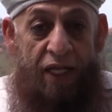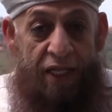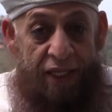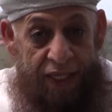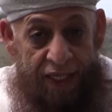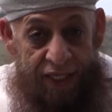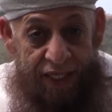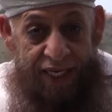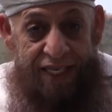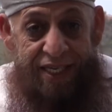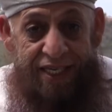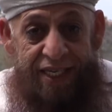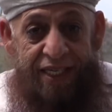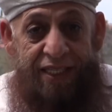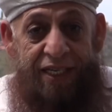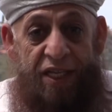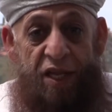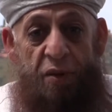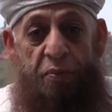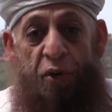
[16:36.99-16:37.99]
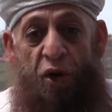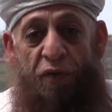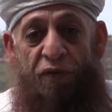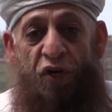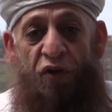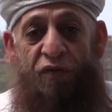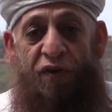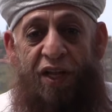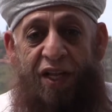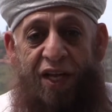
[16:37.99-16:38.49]
The reason that the
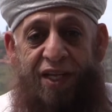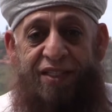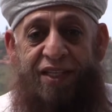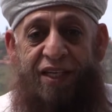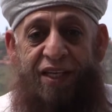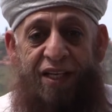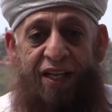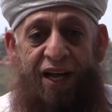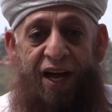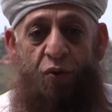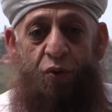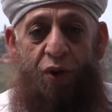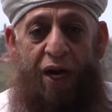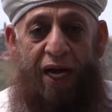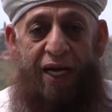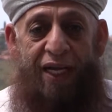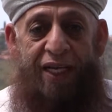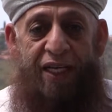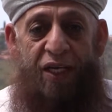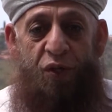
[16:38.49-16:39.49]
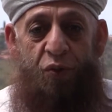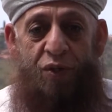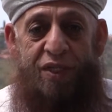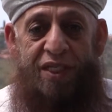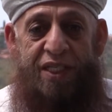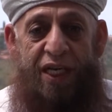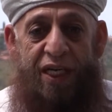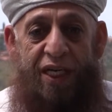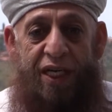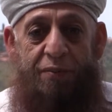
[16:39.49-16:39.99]
Prophet of Allah sallallahu alayhi
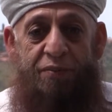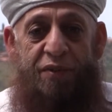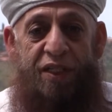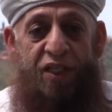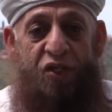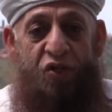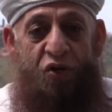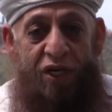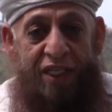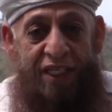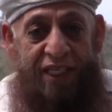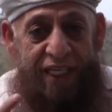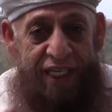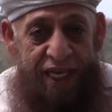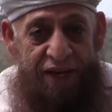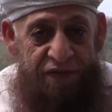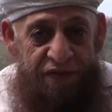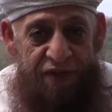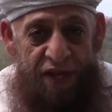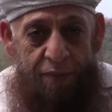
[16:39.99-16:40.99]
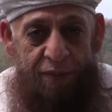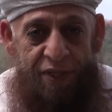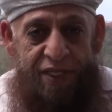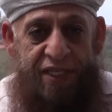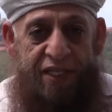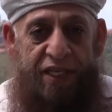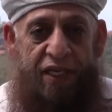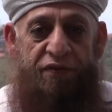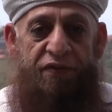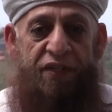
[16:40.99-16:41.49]
wasallam did not give them a
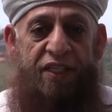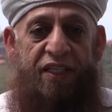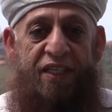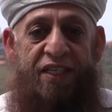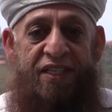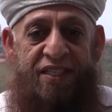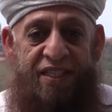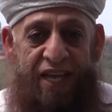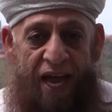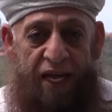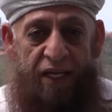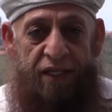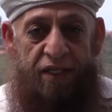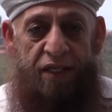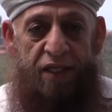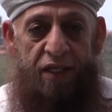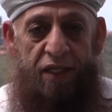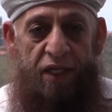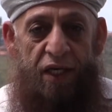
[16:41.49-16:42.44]
servant is that